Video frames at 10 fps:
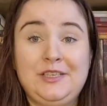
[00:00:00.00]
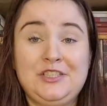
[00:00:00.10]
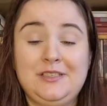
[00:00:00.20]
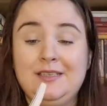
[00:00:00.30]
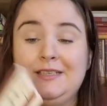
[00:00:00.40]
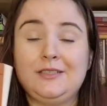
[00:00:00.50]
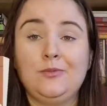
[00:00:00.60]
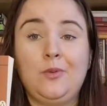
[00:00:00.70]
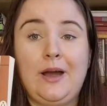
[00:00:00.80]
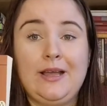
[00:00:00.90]
mention is
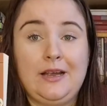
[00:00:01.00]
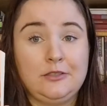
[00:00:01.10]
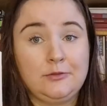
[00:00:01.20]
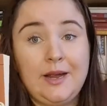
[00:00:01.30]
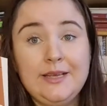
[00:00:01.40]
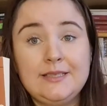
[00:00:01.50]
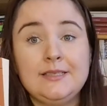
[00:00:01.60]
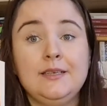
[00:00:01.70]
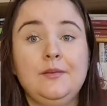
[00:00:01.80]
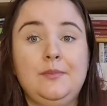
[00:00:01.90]
Why I Write
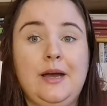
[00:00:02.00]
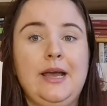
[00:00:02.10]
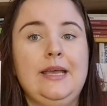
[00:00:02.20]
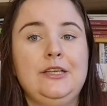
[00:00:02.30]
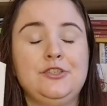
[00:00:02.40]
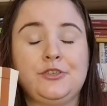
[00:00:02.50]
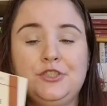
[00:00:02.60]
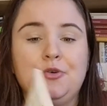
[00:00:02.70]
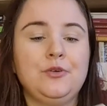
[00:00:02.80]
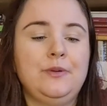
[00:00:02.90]
by
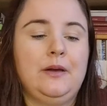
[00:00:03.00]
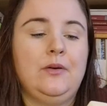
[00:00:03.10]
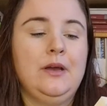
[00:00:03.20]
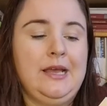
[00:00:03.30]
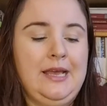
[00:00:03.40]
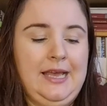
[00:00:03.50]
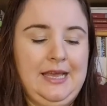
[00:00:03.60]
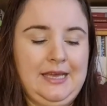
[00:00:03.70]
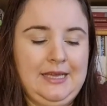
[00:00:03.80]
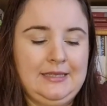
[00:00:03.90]
George Orwell
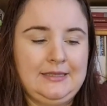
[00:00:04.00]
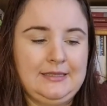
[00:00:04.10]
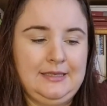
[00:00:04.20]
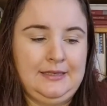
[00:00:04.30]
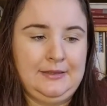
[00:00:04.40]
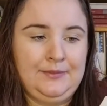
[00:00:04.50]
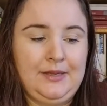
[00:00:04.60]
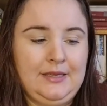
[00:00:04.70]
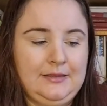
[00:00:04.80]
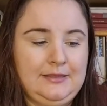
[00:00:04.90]
and um,
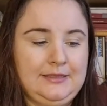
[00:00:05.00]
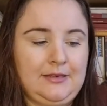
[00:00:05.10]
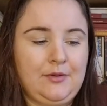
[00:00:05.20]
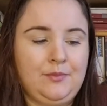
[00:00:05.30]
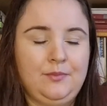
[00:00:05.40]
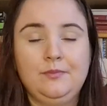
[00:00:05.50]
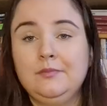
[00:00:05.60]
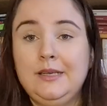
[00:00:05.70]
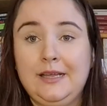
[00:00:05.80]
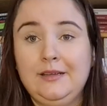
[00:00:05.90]
it, these are
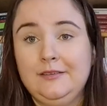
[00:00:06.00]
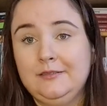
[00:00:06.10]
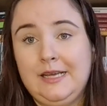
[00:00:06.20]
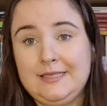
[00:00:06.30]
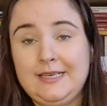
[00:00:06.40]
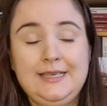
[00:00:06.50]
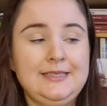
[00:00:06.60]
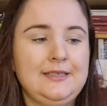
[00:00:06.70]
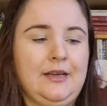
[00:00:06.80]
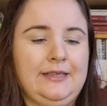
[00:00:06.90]
uh,
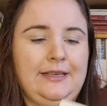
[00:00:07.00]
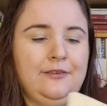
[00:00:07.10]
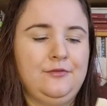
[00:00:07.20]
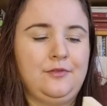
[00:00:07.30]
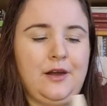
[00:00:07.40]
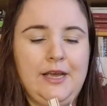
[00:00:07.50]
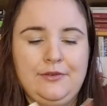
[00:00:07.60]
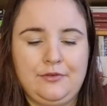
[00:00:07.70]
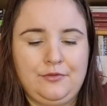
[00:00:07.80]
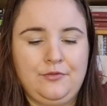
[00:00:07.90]
essays, I think five or